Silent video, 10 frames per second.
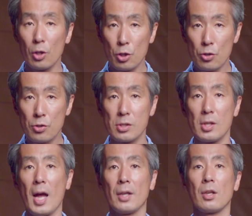use
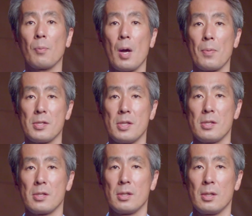other
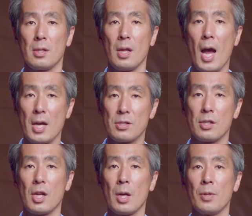purposes as
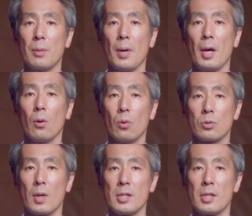determined by
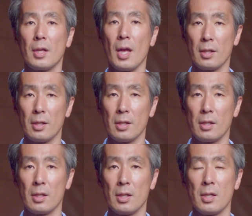authorizing entity,
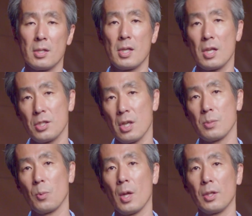such as
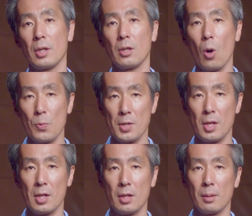voluntary
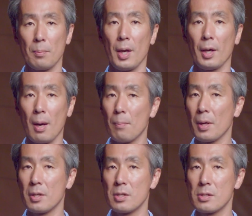offsetting by
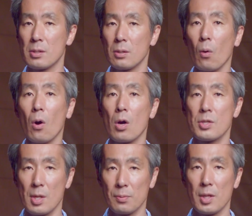companies or
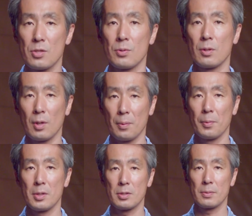subnational
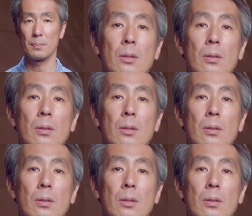governments.